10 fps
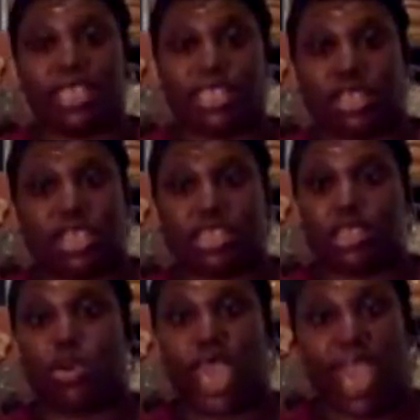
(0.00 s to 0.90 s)
it's
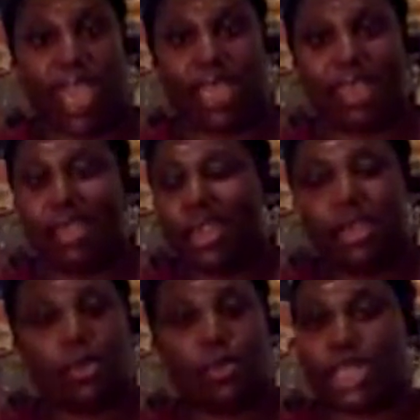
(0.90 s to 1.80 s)
okay
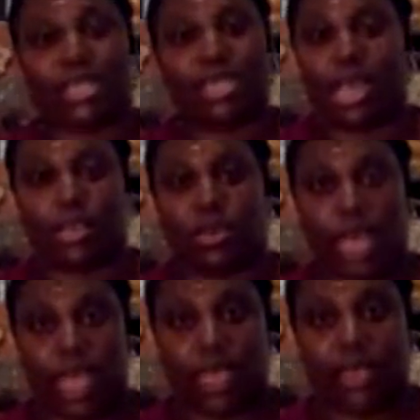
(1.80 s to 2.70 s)
when it's not
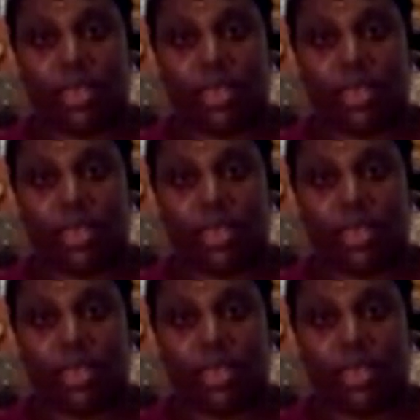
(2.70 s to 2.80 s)
okay.